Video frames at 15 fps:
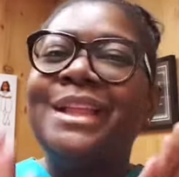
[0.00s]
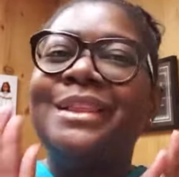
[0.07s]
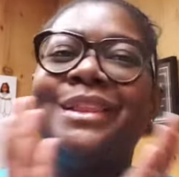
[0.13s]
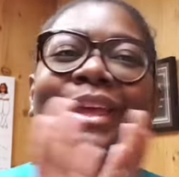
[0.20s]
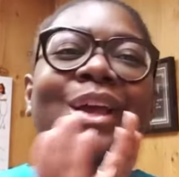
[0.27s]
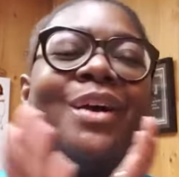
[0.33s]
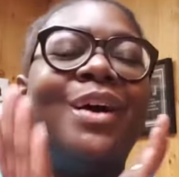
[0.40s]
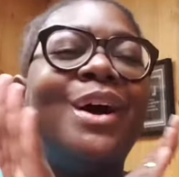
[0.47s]

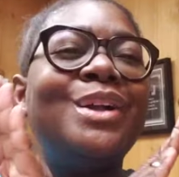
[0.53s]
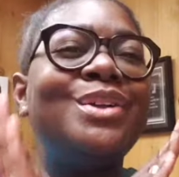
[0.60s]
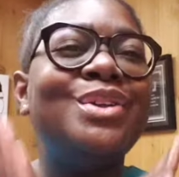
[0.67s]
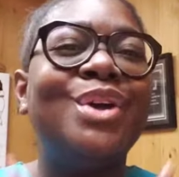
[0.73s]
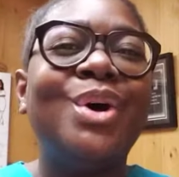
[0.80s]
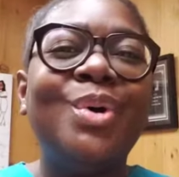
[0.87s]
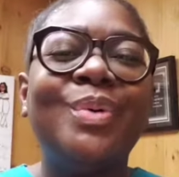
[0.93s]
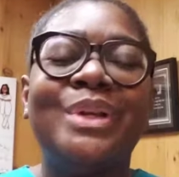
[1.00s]
There are
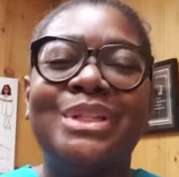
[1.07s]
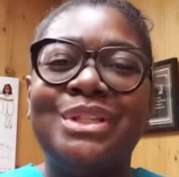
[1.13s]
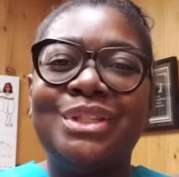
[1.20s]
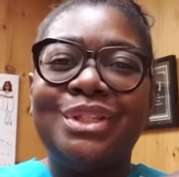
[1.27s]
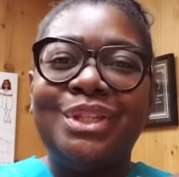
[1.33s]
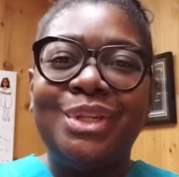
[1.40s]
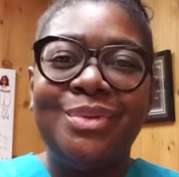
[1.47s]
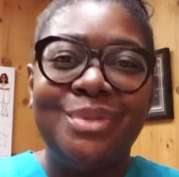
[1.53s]
no
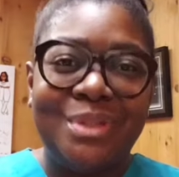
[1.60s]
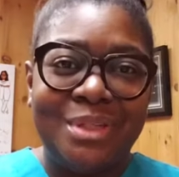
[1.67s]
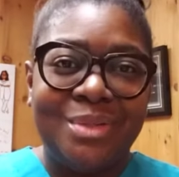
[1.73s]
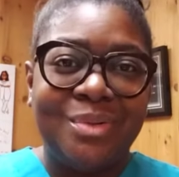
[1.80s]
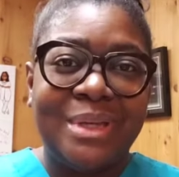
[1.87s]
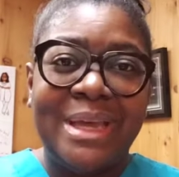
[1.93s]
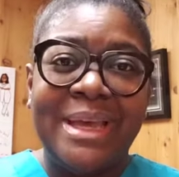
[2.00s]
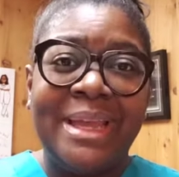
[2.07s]
excuses,
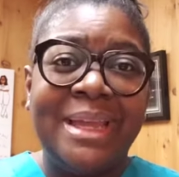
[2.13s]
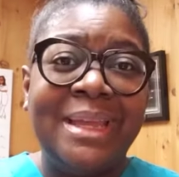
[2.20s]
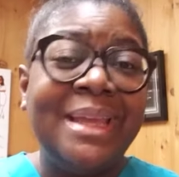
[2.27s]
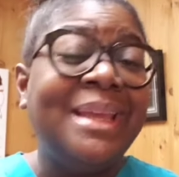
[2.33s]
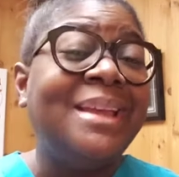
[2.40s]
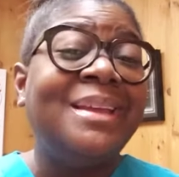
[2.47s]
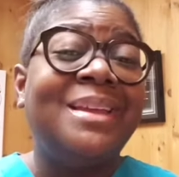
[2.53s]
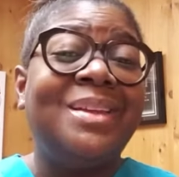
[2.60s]
okay?
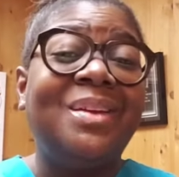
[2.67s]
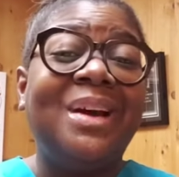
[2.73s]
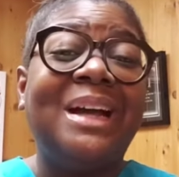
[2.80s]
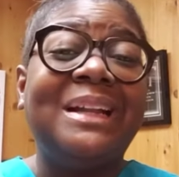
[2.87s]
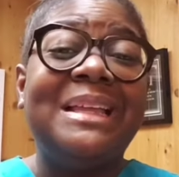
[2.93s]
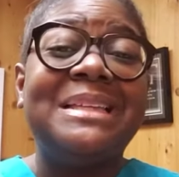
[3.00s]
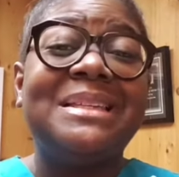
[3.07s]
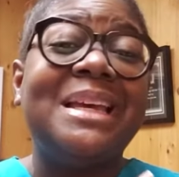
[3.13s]
You know how
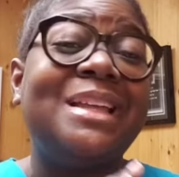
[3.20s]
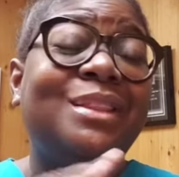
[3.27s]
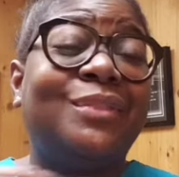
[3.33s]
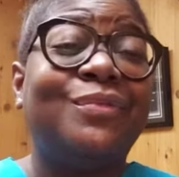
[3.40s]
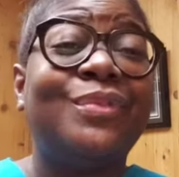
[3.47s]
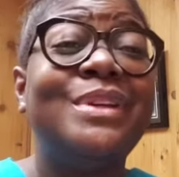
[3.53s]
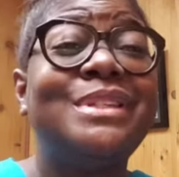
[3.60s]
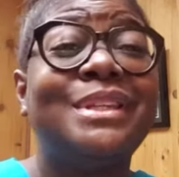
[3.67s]
they say the
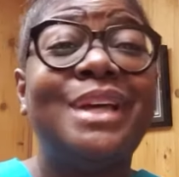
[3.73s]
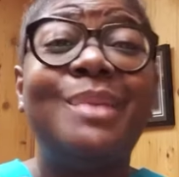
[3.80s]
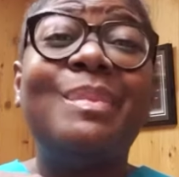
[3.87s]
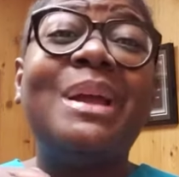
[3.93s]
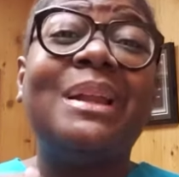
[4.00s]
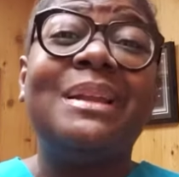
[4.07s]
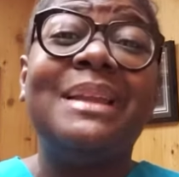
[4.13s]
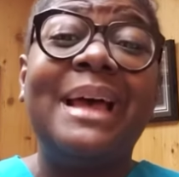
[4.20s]
freeze come
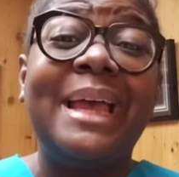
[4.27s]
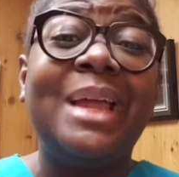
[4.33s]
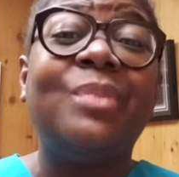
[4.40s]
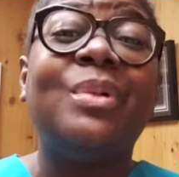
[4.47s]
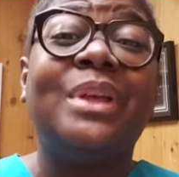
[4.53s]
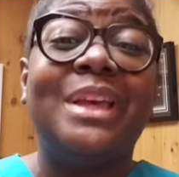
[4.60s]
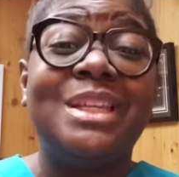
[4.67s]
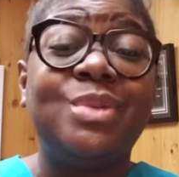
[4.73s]
out at night?
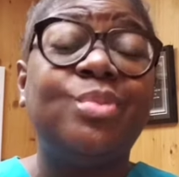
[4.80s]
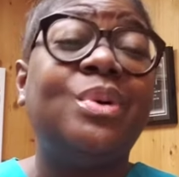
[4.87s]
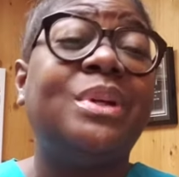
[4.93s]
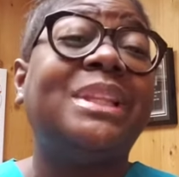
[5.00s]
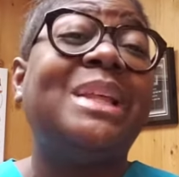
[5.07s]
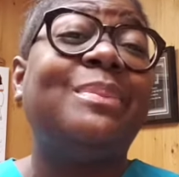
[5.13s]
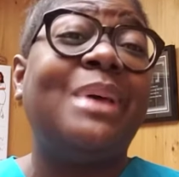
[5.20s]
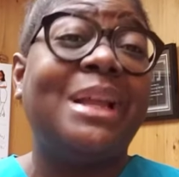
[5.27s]
Well, guess what?
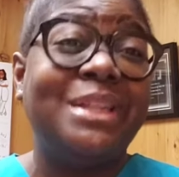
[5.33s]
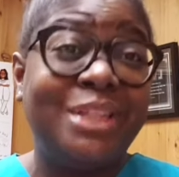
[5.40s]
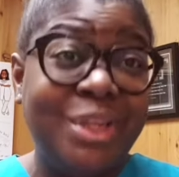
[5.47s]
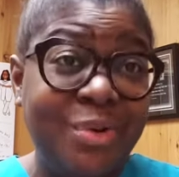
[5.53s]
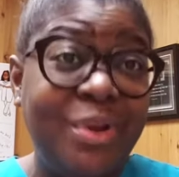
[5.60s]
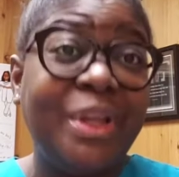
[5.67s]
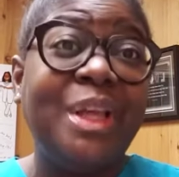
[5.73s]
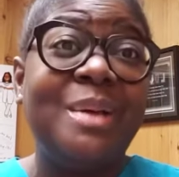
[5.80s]
The
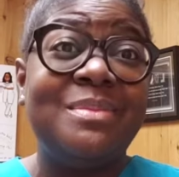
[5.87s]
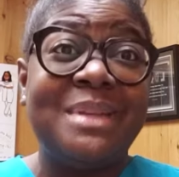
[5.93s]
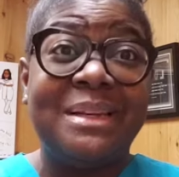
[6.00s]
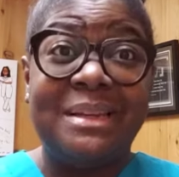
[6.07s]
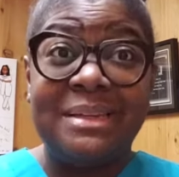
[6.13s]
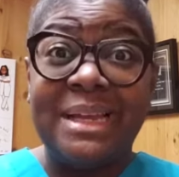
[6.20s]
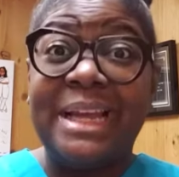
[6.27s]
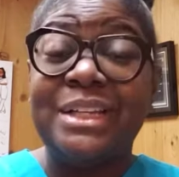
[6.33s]
bacteria comes out at
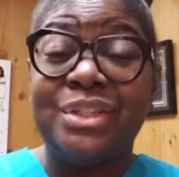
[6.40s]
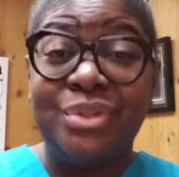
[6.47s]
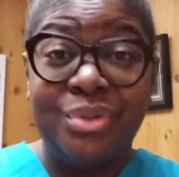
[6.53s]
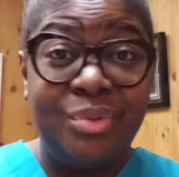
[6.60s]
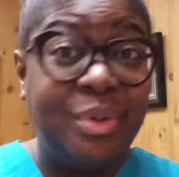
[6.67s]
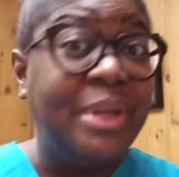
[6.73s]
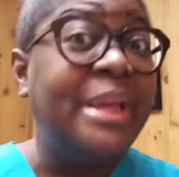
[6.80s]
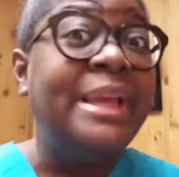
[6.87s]
night
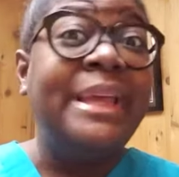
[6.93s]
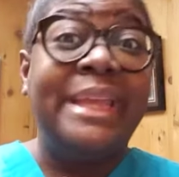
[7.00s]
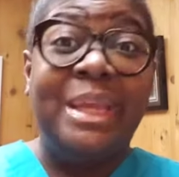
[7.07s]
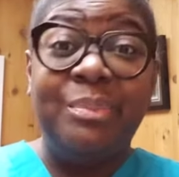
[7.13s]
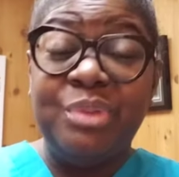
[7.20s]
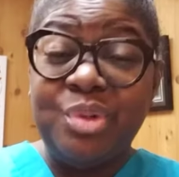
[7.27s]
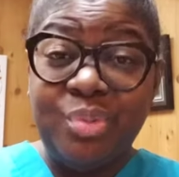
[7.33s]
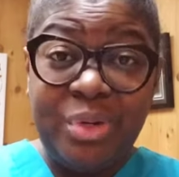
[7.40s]
too, in
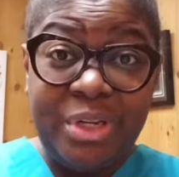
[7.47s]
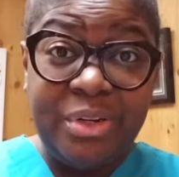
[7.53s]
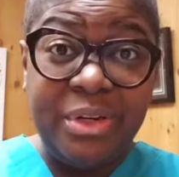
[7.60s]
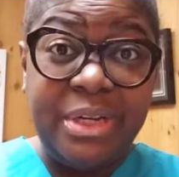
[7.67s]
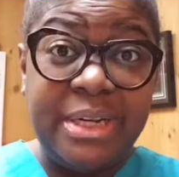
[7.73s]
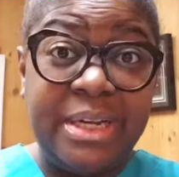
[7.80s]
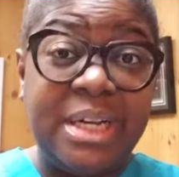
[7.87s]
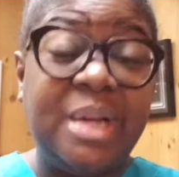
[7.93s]
between your
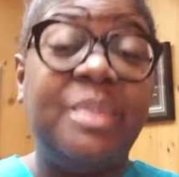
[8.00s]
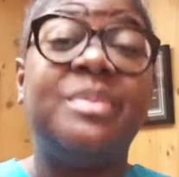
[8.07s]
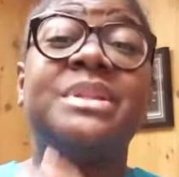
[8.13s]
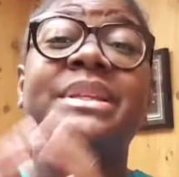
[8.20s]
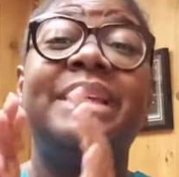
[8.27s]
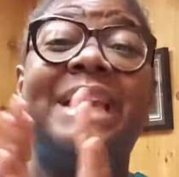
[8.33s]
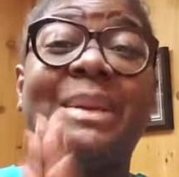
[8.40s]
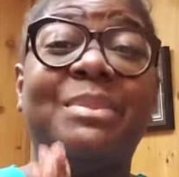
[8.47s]
gums,
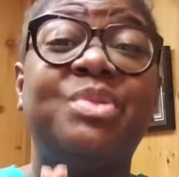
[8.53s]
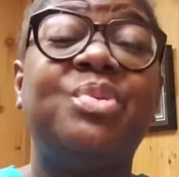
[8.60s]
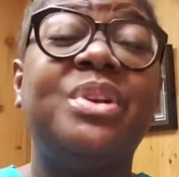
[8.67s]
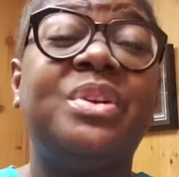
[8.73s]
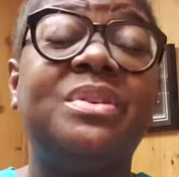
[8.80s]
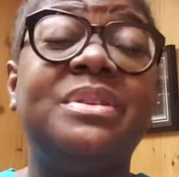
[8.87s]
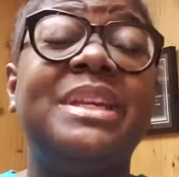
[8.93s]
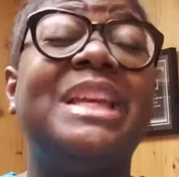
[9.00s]
in between
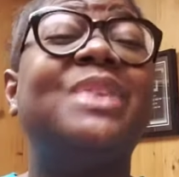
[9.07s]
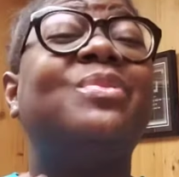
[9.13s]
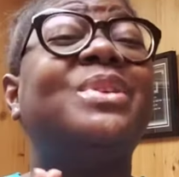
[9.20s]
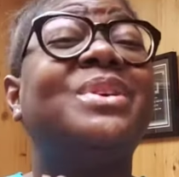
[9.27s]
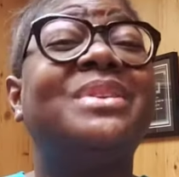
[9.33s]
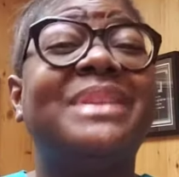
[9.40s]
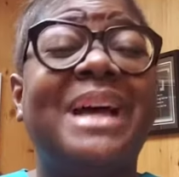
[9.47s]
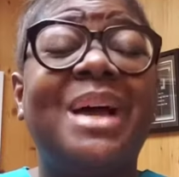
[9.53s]
your teeth when
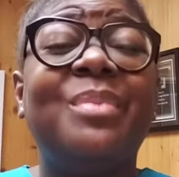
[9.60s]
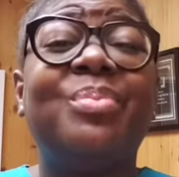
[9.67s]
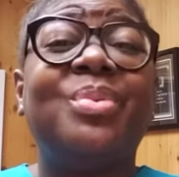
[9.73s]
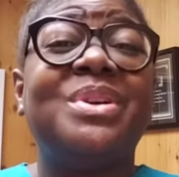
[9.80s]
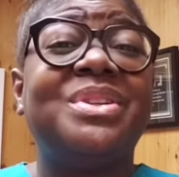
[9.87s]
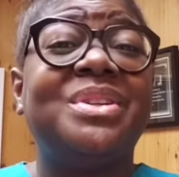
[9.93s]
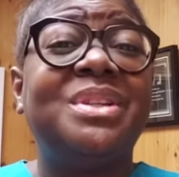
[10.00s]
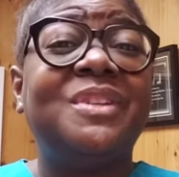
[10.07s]
you're not
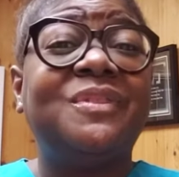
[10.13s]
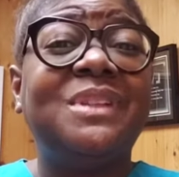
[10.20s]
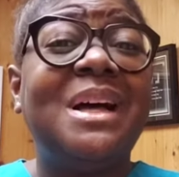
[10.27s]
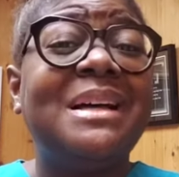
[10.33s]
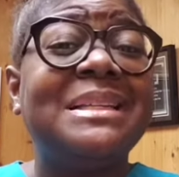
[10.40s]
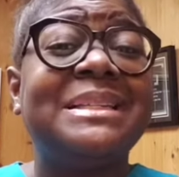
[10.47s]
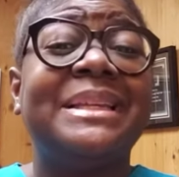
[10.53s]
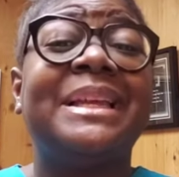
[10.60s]
brushing and
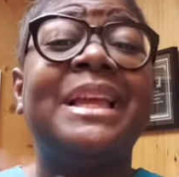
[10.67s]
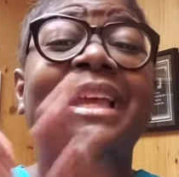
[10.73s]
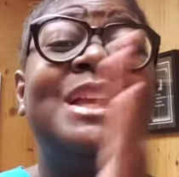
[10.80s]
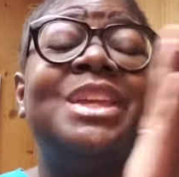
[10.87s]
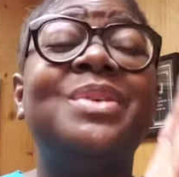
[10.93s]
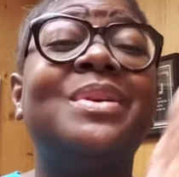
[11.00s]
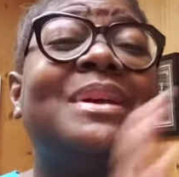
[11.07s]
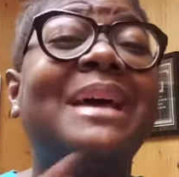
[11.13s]
flossing.
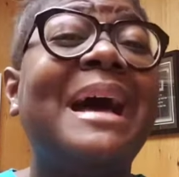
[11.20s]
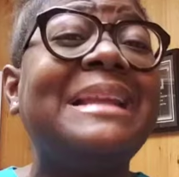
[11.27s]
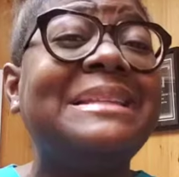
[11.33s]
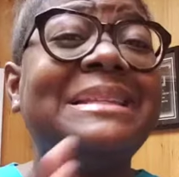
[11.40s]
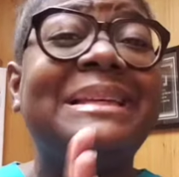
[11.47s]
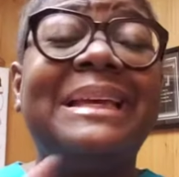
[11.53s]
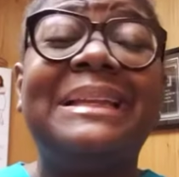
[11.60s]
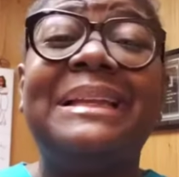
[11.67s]
You got to
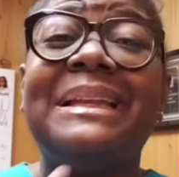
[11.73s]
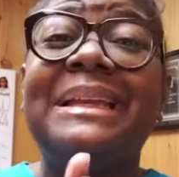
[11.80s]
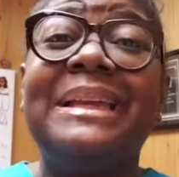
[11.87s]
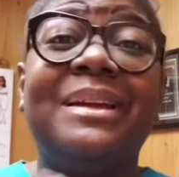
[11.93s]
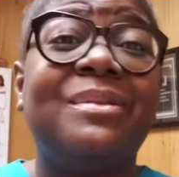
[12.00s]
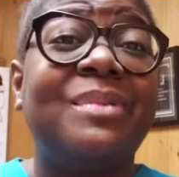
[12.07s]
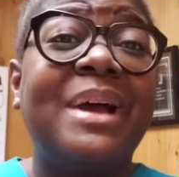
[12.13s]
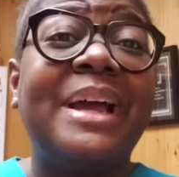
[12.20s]
get it
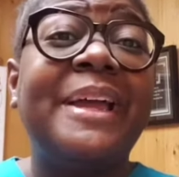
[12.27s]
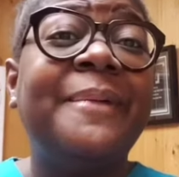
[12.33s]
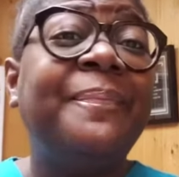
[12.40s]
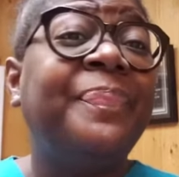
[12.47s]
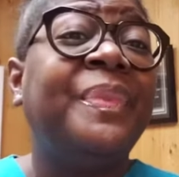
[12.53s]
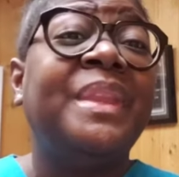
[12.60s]
in, right?